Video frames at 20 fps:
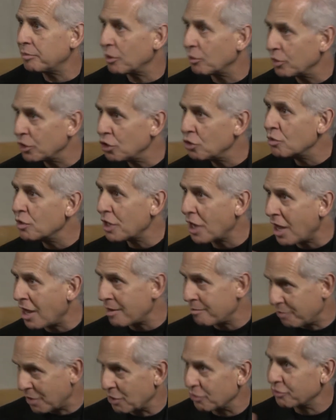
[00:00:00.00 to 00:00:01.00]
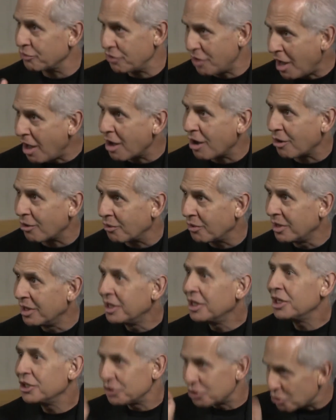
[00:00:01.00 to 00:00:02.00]
But what you and I both know
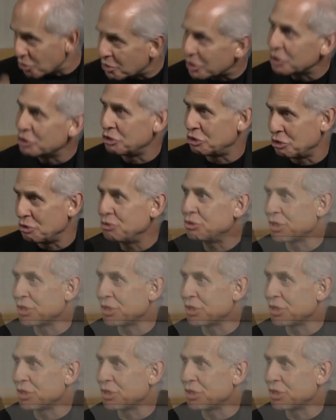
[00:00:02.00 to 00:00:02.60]
is you can do